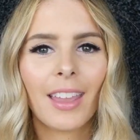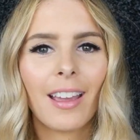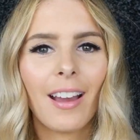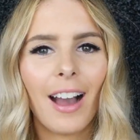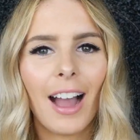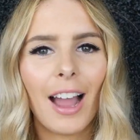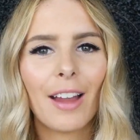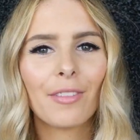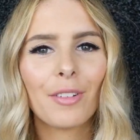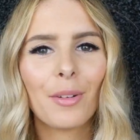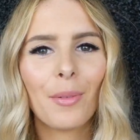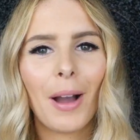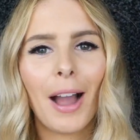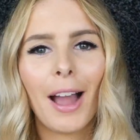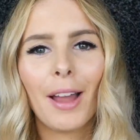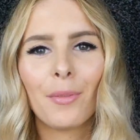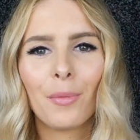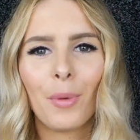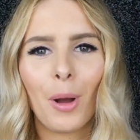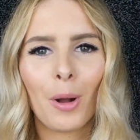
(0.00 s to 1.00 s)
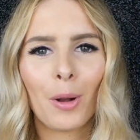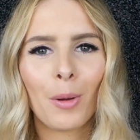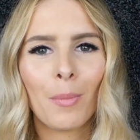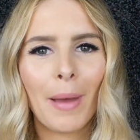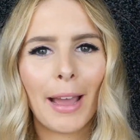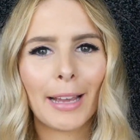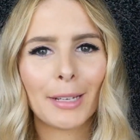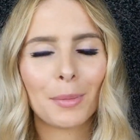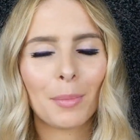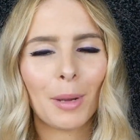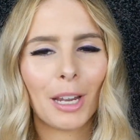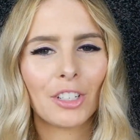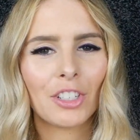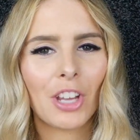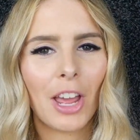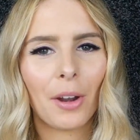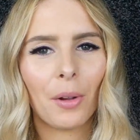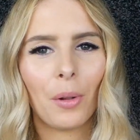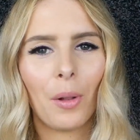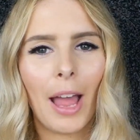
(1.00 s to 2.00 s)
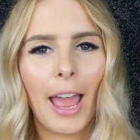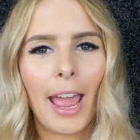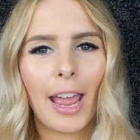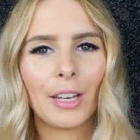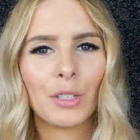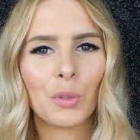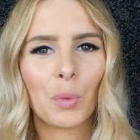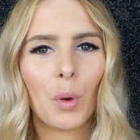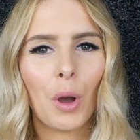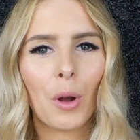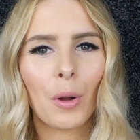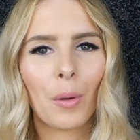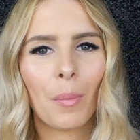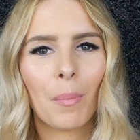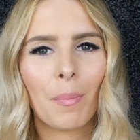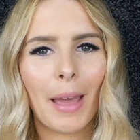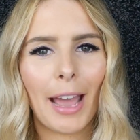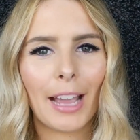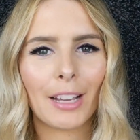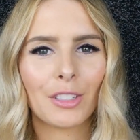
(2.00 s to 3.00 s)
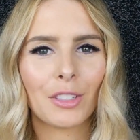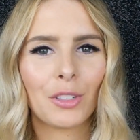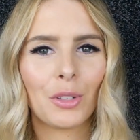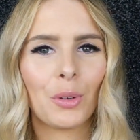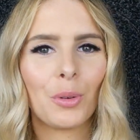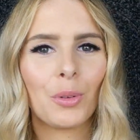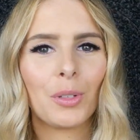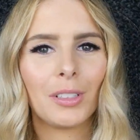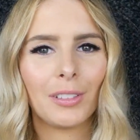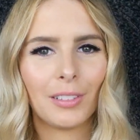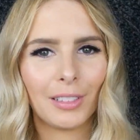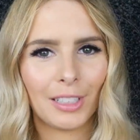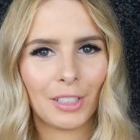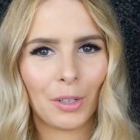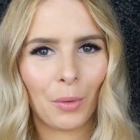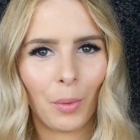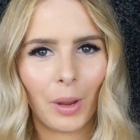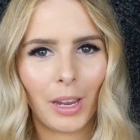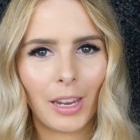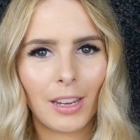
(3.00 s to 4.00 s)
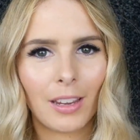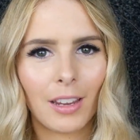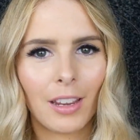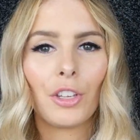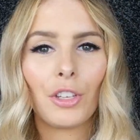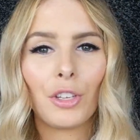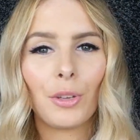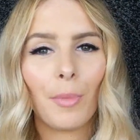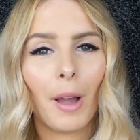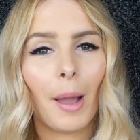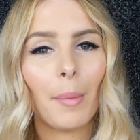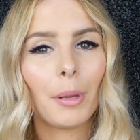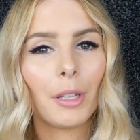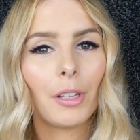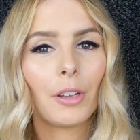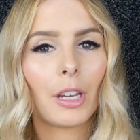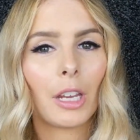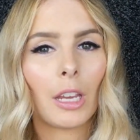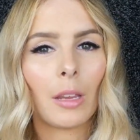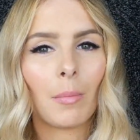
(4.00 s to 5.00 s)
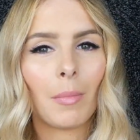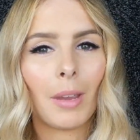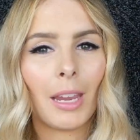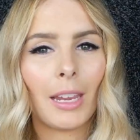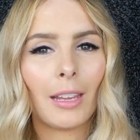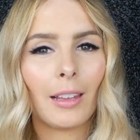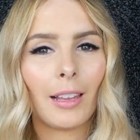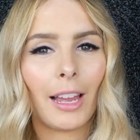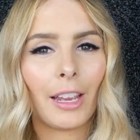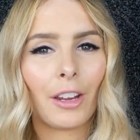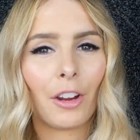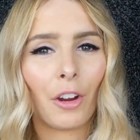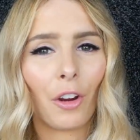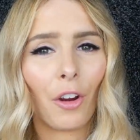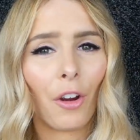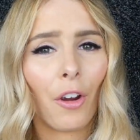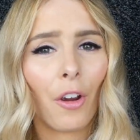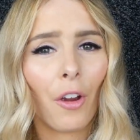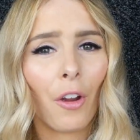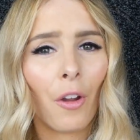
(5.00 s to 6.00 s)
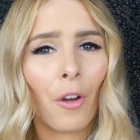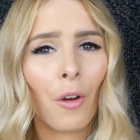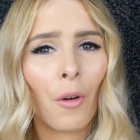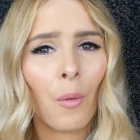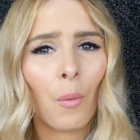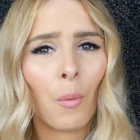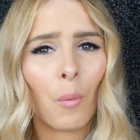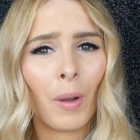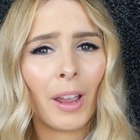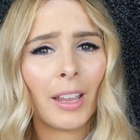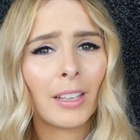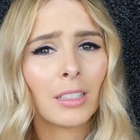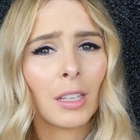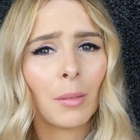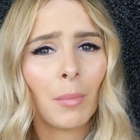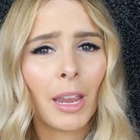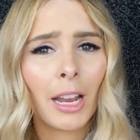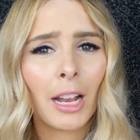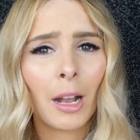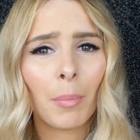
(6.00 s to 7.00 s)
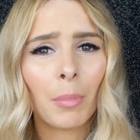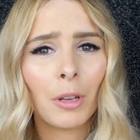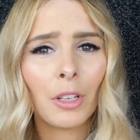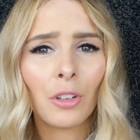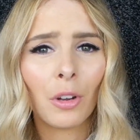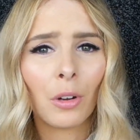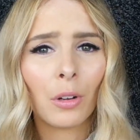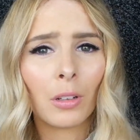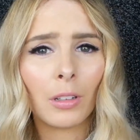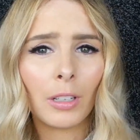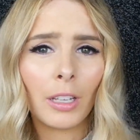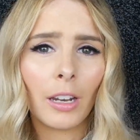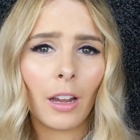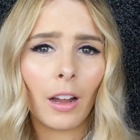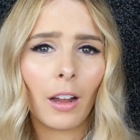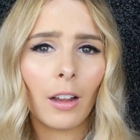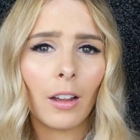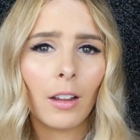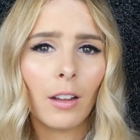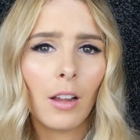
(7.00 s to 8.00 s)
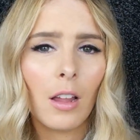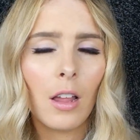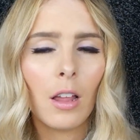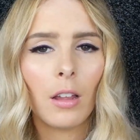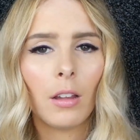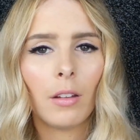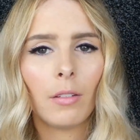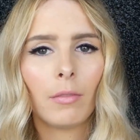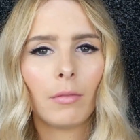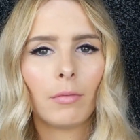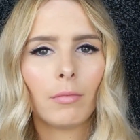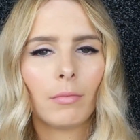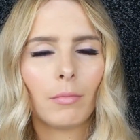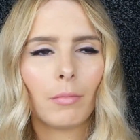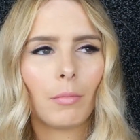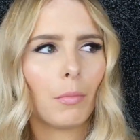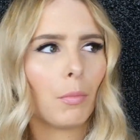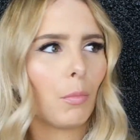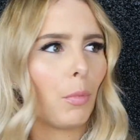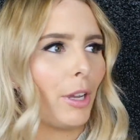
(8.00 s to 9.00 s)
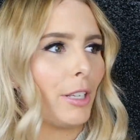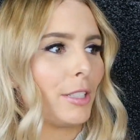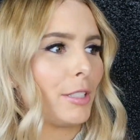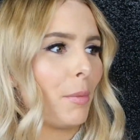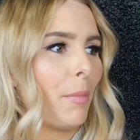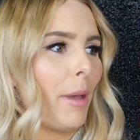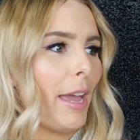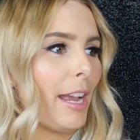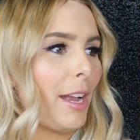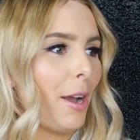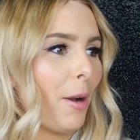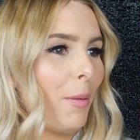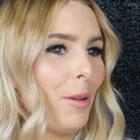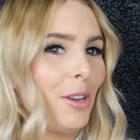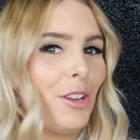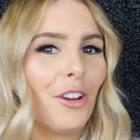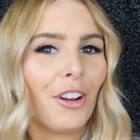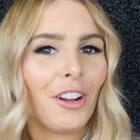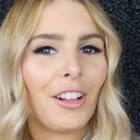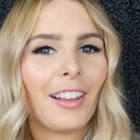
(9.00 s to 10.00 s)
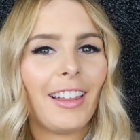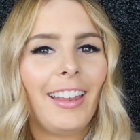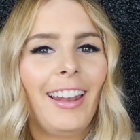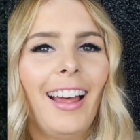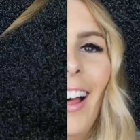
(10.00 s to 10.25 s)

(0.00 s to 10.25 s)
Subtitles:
Hi everyone, welcome back to my channel and welcome back to Glitter Week. You might be looking at me like, girl, where's the makeup in your glitter? Where's the makeup in your glitter?